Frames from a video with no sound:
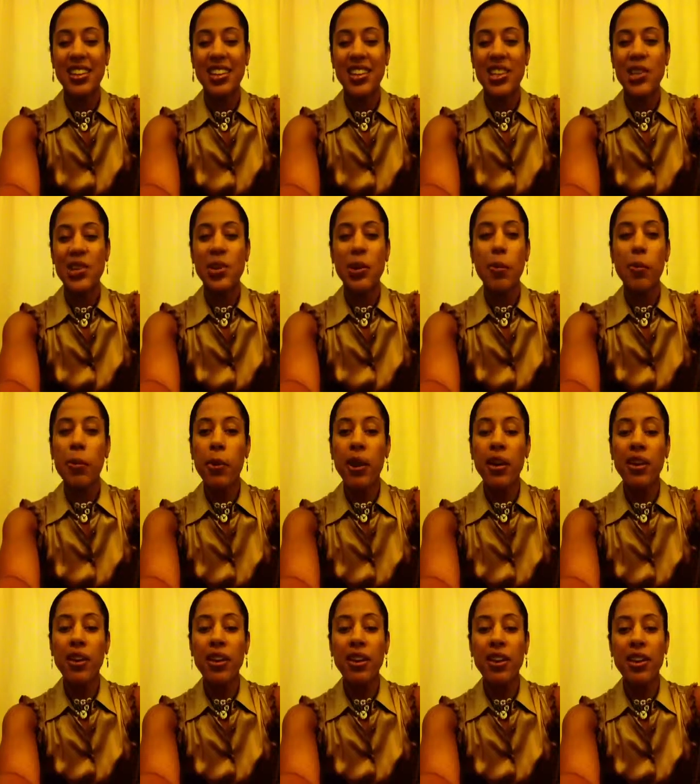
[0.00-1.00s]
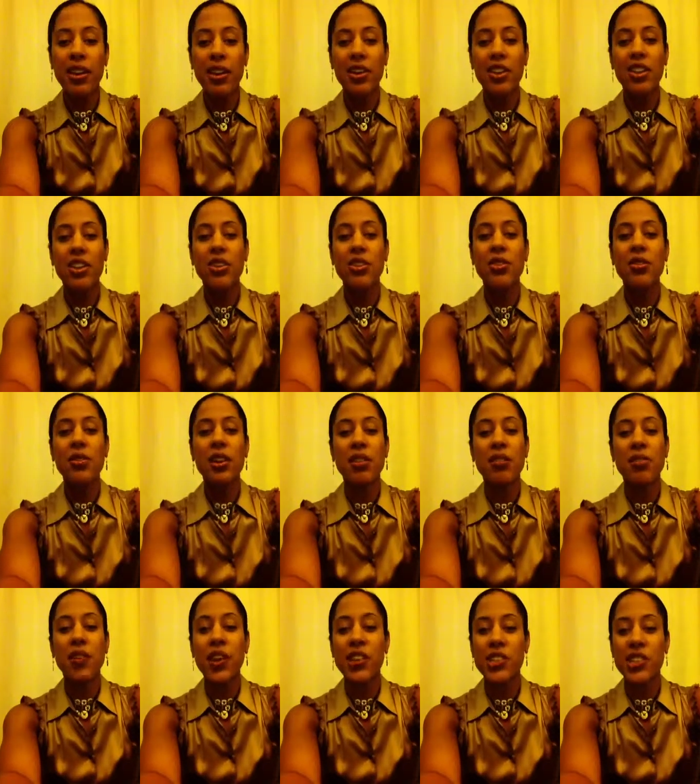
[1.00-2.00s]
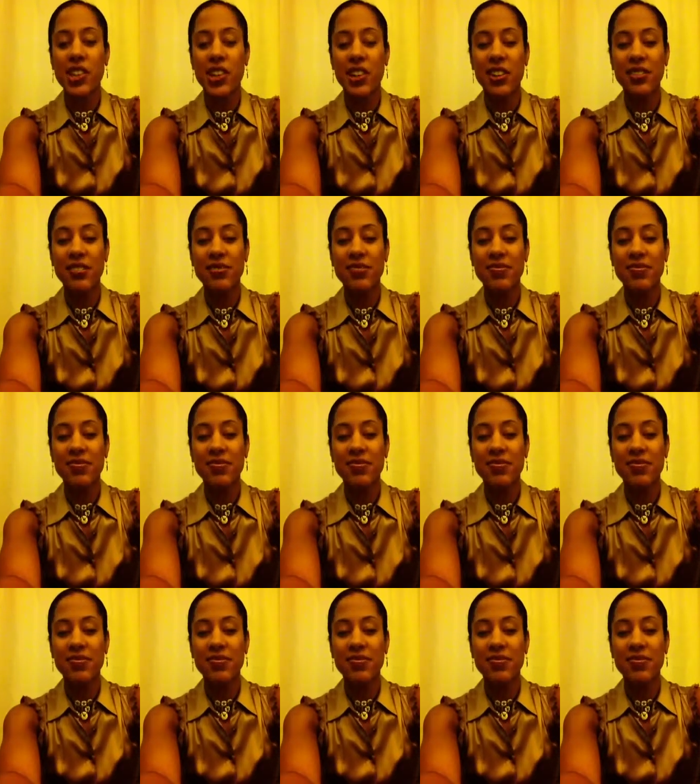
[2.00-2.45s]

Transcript: You're embarking on a new adventure.